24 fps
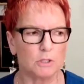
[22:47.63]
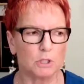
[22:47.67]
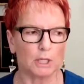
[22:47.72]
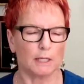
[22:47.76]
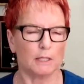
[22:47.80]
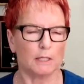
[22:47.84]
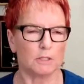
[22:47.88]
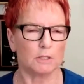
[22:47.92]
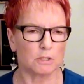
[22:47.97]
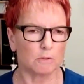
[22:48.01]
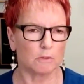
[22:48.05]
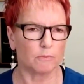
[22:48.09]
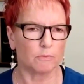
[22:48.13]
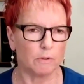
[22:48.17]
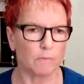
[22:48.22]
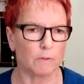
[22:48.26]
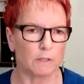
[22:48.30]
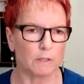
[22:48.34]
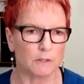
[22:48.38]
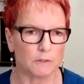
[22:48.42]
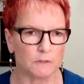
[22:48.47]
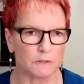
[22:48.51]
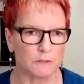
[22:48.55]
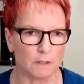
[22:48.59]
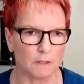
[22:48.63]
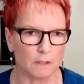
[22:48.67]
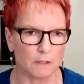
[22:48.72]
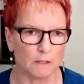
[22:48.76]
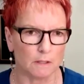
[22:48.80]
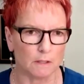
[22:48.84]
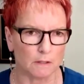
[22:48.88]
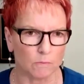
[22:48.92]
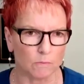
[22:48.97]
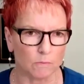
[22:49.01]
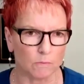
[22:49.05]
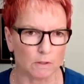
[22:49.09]
be the change that we want to
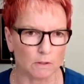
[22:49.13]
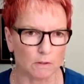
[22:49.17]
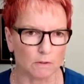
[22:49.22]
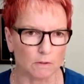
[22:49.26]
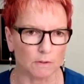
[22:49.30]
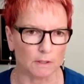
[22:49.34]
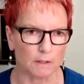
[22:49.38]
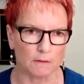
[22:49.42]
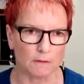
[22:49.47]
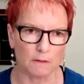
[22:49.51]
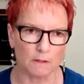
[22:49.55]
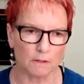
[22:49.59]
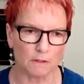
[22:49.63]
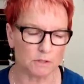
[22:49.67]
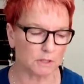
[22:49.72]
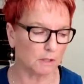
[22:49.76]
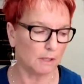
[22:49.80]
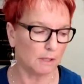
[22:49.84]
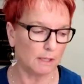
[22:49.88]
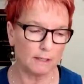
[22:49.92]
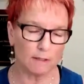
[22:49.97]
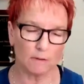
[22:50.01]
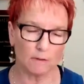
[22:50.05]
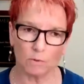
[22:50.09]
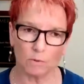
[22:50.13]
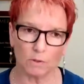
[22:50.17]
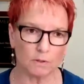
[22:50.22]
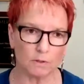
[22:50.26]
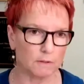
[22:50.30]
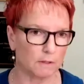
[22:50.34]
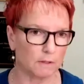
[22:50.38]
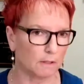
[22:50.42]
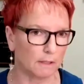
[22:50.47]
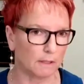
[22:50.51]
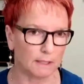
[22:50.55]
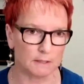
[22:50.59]
see in the world. And there's a lot of
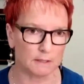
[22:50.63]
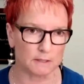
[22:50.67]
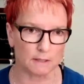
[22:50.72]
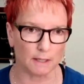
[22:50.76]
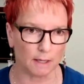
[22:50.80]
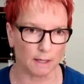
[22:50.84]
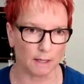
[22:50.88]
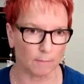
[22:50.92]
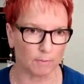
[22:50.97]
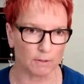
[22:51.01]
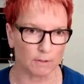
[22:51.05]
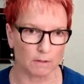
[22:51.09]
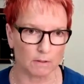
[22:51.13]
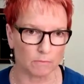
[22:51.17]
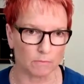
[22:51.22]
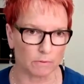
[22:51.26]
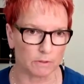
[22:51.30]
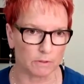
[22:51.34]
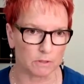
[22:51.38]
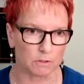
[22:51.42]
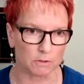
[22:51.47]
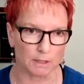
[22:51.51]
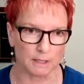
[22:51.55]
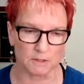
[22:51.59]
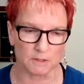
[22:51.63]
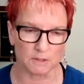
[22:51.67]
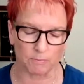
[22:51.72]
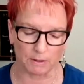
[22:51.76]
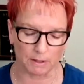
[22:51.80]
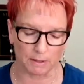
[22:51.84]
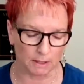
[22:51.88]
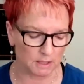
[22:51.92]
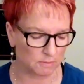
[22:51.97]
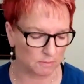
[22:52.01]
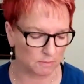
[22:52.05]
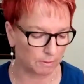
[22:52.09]
work that needs to happen in the retreat
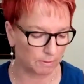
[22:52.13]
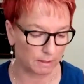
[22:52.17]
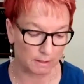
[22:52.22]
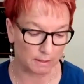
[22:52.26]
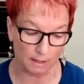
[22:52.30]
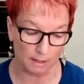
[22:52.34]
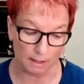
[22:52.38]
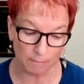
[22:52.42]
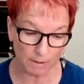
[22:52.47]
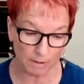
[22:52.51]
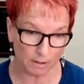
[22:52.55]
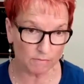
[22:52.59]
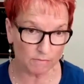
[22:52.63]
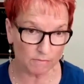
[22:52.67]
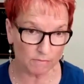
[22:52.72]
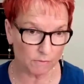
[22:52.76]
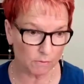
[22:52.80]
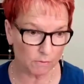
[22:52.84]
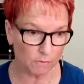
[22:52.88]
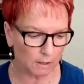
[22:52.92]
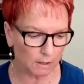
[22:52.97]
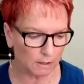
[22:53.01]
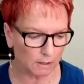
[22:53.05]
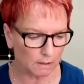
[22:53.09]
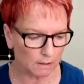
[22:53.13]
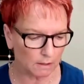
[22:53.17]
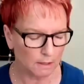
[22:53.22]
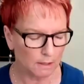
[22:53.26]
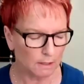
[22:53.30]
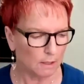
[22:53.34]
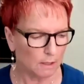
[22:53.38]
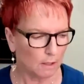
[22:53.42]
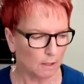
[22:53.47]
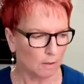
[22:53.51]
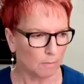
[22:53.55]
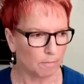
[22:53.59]
space, and I'm here for it.
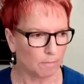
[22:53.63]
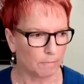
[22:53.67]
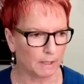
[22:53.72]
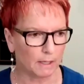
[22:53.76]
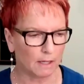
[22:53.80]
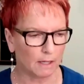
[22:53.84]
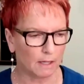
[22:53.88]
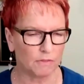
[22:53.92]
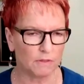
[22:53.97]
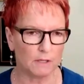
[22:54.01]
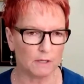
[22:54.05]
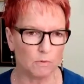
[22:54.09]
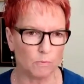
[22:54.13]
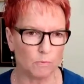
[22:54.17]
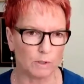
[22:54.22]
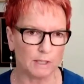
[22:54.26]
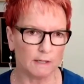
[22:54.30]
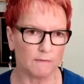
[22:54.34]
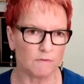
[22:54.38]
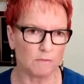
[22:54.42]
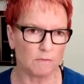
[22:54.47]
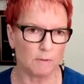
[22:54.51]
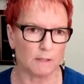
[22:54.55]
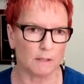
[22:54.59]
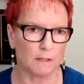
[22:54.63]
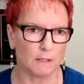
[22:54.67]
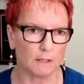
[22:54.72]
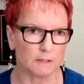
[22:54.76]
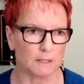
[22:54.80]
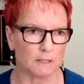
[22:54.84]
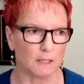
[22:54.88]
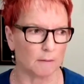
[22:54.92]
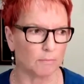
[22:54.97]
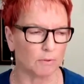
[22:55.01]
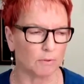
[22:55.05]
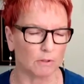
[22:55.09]
But I think we have to be the
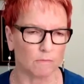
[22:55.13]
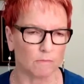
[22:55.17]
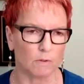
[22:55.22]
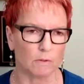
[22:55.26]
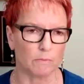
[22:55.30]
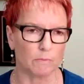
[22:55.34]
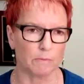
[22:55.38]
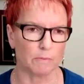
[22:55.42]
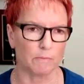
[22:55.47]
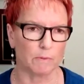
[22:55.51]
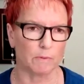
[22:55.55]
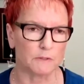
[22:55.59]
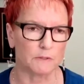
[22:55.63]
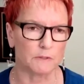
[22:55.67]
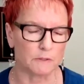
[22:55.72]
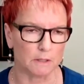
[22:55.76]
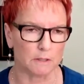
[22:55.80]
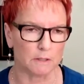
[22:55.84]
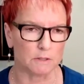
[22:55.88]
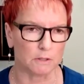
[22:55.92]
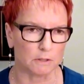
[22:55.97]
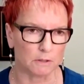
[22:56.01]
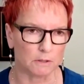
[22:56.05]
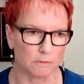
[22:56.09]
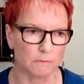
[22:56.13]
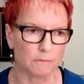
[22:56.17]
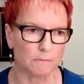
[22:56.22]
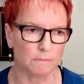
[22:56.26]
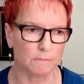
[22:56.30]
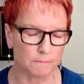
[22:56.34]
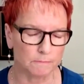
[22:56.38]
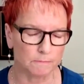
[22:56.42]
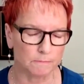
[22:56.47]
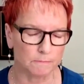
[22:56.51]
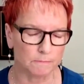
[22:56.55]
example of what we want to see too.